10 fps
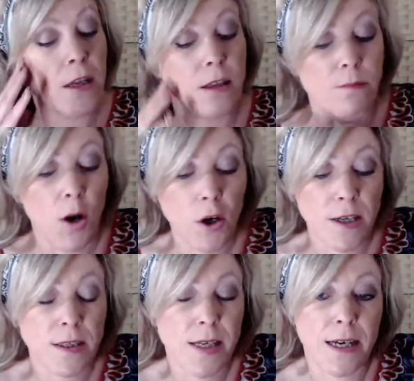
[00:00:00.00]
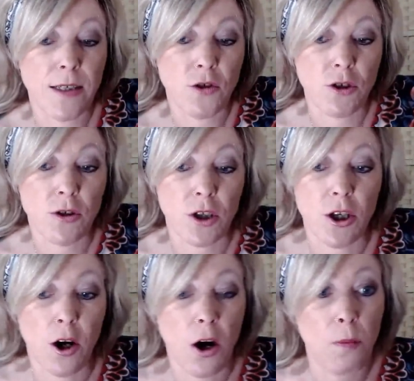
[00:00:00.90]
the more you're staying true to
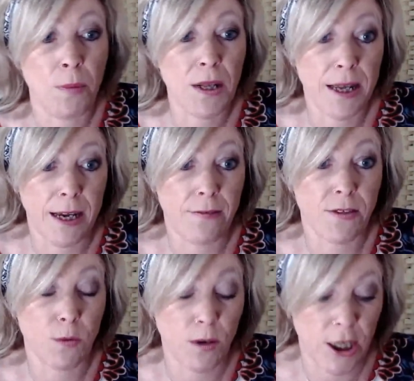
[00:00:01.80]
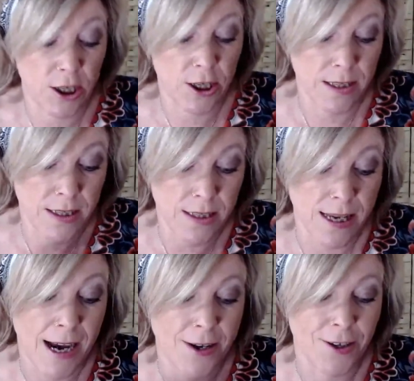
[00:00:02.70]
your beliefs, wishes and
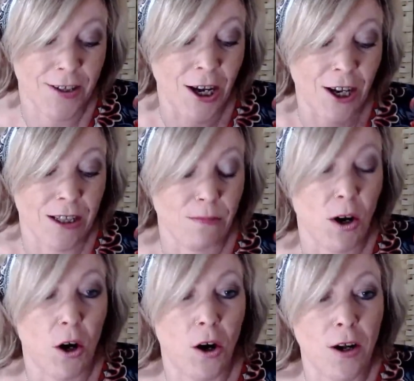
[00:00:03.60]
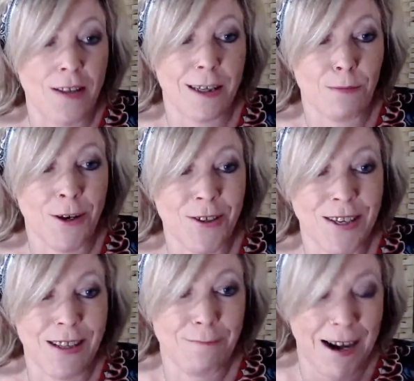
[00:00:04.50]
desires, the more this
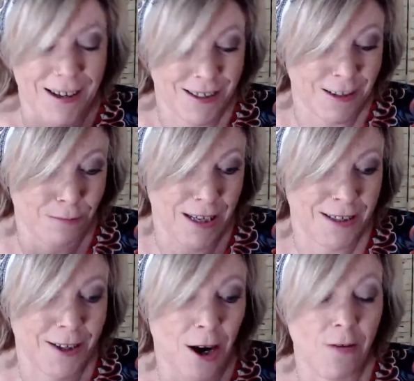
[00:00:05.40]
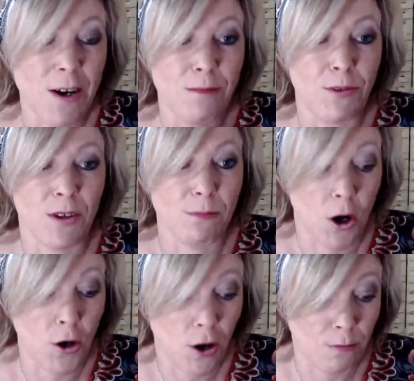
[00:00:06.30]
person in the past is pissed off, but the
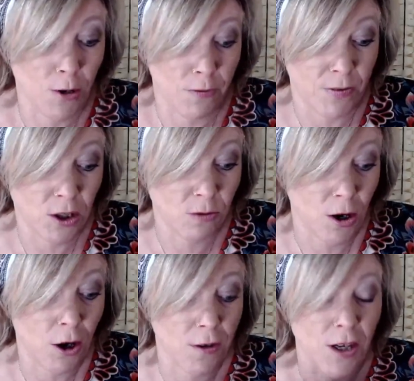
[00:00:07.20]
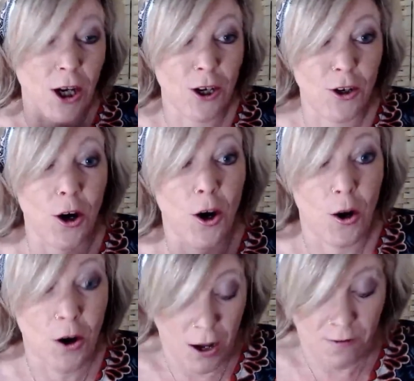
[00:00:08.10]
more you're moving towards your
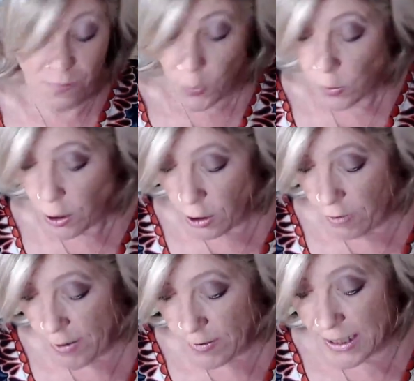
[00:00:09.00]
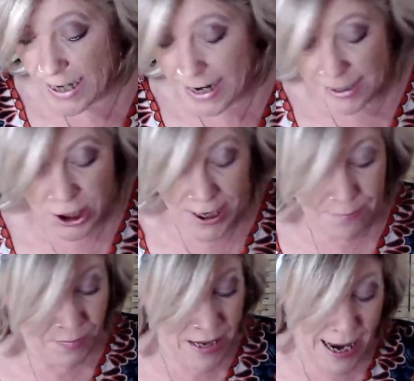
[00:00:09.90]
full grounded energy.
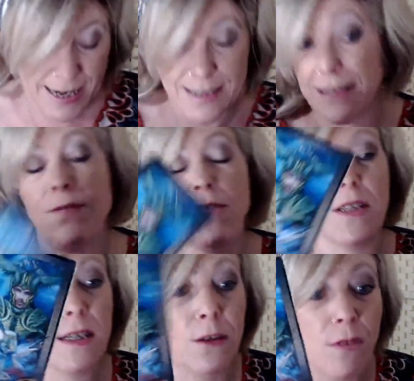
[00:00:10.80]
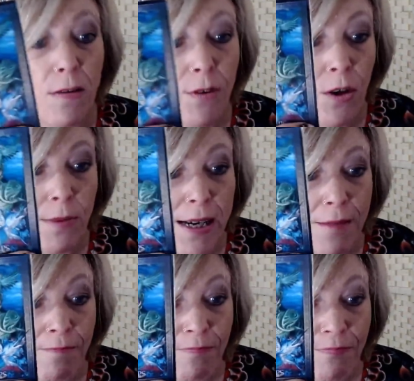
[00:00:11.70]
Yeah, it's definitely a love offer coming in.